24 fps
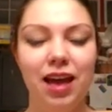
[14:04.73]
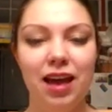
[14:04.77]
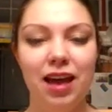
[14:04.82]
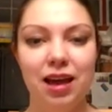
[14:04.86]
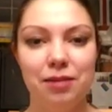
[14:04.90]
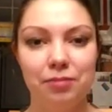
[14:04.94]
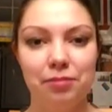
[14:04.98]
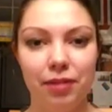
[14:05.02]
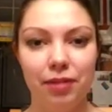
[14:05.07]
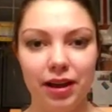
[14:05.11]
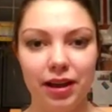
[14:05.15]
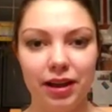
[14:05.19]

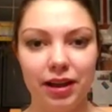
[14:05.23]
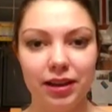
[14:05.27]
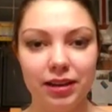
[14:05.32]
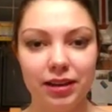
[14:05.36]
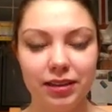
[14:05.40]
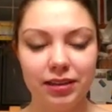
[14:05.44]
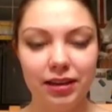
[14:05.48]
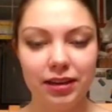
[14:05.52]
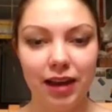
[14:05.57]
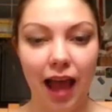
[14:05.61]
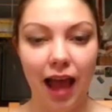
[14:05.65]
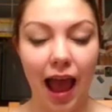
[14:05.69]

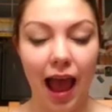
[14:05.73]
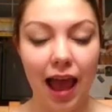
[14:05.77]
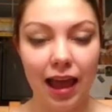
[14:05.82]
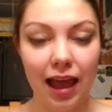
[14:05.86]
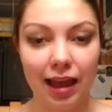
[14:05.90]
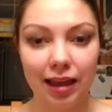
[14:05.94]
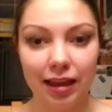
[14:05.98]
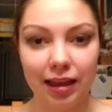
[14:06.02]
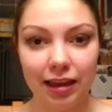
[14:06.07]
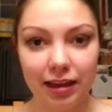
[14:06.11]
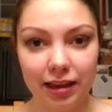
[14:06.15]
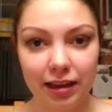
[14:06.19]
But
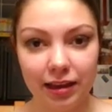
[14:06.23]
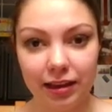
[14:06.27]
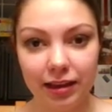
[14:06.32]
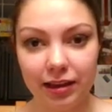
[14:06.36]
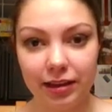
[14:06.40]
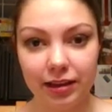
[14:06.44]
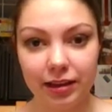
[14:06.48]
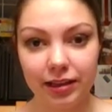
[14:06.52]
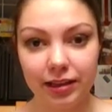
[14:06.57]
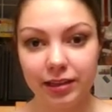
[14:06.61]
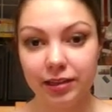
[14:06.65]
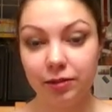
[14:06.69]

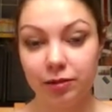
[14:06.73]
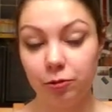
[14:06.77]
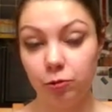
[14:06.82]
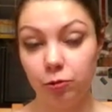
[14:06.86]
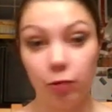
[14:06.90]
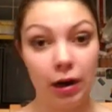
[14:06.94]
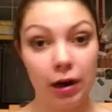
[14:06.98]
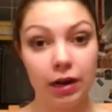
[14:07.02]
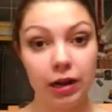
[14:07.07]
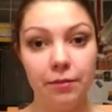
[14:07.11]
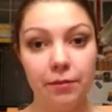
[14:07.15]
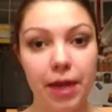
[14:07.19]
I
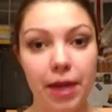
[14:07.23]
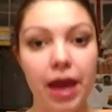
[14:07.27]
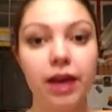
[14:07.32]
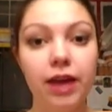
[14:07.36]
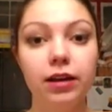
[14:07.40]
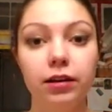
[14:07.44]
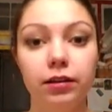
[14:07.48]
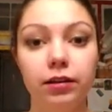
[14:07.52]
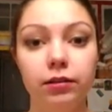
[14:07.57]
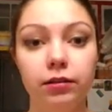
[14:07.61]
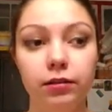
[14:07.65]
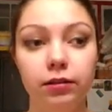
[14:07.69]

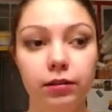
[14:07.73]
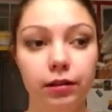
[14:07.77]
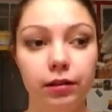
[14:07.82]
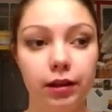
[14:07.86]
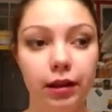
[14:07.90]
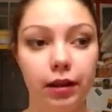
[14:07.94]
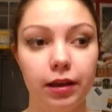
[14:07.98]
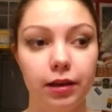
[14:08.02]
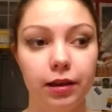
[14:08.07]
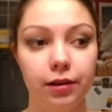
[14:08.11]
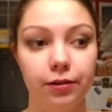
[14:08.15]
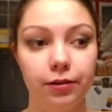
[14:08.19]
recommend,
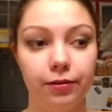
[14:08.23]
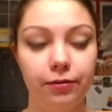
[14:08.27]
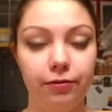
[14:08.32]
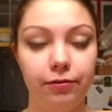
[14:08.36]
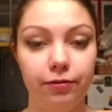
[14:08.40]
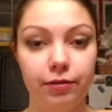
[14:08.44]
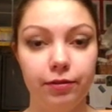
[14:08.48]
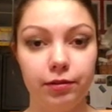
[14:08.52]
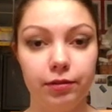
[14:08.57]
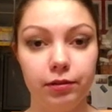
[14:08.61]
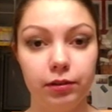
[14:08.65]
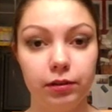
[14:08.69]
if
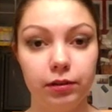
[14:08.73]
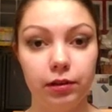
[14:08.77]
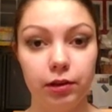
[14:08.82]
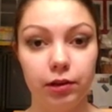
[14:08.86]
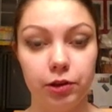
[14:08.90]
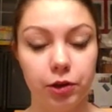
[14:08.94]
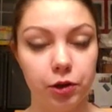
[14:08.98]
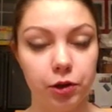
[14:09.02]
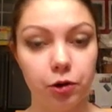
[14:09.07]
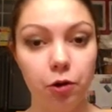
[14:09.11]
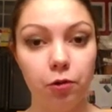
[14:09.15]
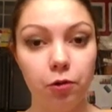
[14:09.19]

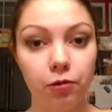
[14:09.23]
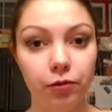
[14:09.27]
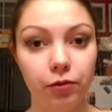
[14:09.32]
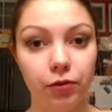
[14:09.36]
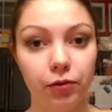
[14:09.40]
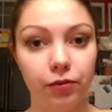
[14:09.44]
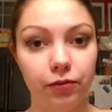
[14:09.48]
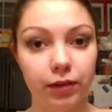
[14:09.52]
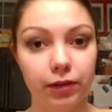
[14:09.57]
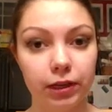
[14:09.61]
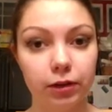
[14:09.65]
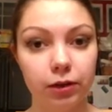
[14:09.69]
you don't
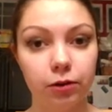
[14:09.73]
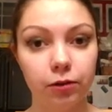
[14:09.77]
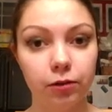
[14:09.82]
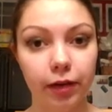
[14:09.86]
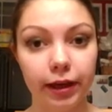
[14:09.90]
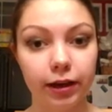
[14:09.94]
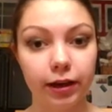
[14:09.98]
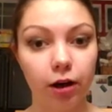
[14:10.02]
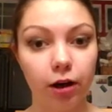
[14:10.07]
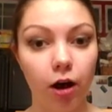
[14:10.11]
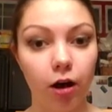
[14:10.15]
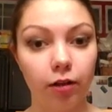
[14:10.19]
feel
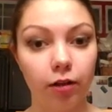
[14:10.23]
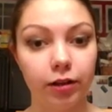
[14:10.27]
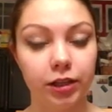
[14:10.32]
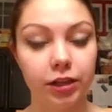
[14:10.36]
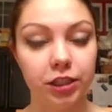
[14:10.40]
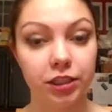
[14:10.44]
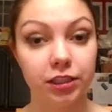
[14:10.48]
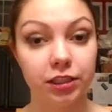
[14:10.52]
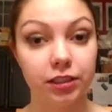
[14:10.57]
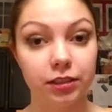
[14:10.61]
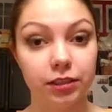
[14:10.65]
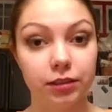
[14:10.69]
like college
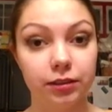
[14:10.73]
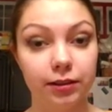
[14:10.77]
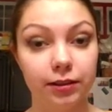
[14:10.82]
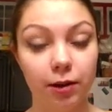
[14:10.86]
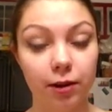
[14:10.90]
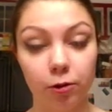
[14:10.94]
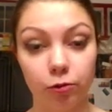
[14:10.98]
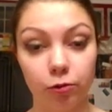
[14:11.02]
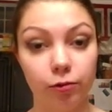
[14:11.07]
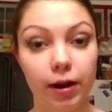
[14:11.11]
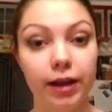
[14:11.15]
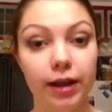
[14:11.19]
is the
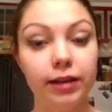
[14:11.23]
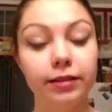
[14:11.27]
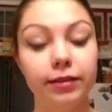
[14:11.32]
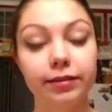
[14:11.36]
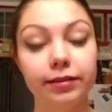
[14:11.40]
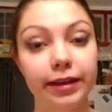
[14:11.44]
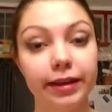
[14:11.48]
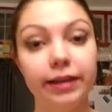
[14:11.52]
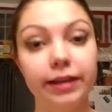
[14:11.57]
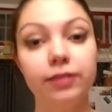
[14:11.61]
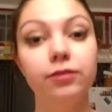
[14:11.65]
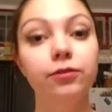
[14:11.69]
right
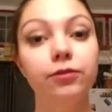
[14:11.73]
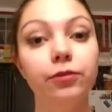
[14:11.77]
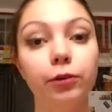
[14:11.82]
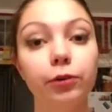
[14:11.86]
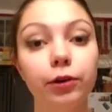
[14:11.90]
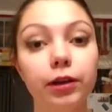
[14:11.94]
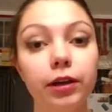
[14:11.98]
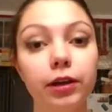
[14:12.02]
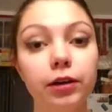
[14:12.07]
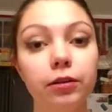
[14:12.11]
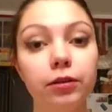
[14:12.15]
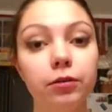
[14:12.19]
thing for
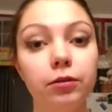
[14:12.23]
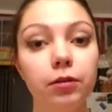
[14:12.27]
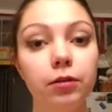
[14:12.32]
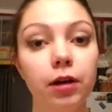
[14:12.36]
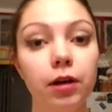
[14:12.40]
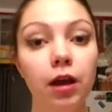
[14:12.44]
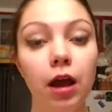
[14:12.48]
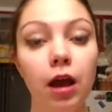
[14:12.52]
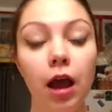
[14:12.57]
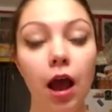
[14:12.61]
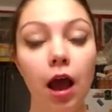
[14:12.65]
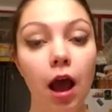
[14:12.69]
you,
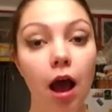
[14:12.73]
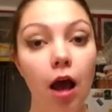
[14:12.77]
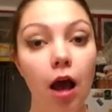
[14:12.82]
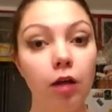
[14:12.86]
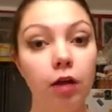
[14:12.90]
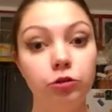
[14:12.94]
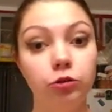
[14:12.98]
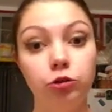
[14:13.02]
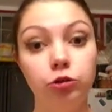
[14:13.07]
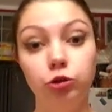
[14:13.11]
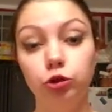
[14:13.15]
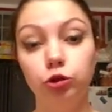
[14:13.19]

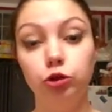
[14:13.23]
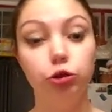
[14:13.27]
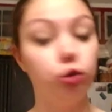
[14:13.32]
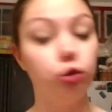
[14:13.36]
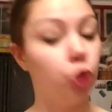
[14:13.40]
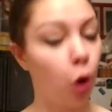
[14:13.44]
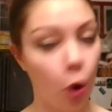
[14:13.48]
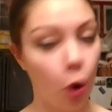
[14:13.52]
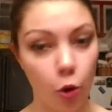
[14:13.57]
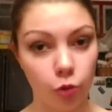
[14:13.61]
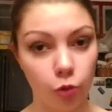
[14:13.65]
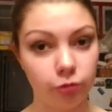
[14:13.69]

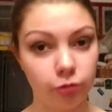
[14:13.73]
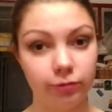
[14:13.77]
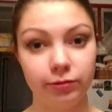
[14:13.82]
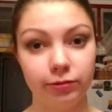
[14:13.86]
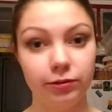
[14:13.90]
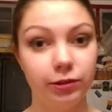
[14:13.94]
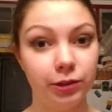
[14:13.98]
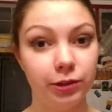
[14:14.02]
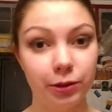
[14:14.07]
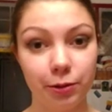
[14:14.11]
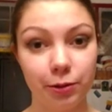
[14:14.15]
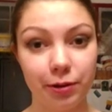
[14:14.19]
don't
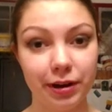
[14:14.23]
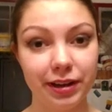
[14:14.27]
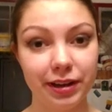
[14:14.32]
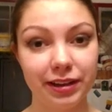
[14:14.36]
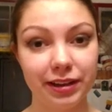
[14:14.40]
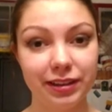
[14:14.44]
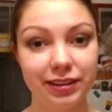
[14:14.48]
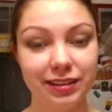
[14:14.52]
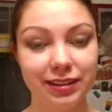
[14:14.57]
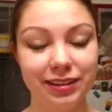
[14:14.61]
do it.